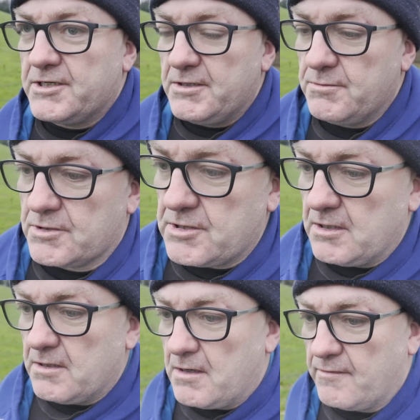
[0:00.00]
She was
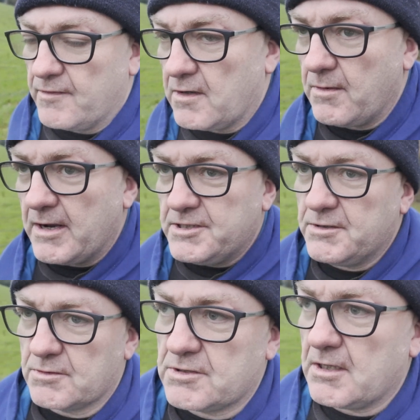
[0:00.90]
off on her way.
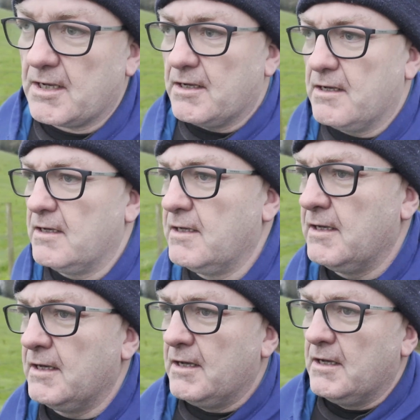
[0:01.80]
She wanted to
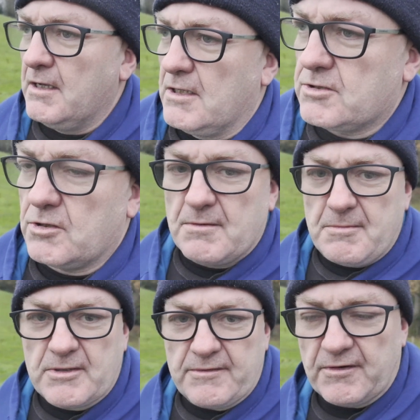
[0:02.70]
talk
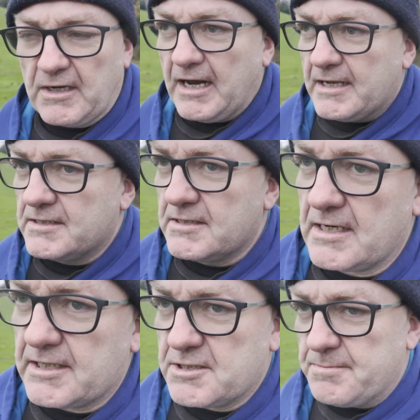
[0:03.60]
about different classes
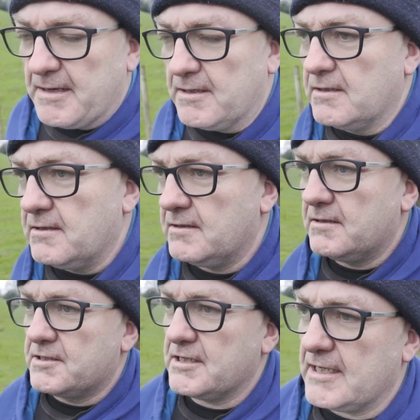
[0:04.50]
like spinning,
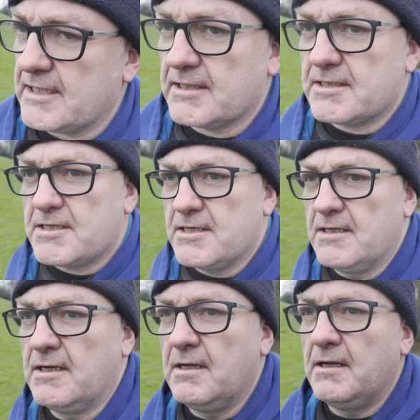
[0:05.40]
circuits,
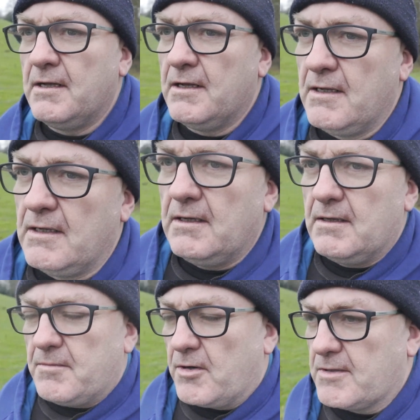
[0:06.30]

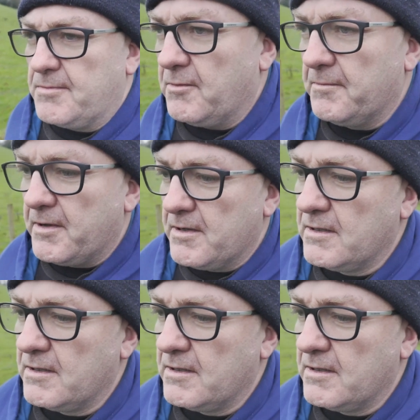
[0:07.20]
body pump.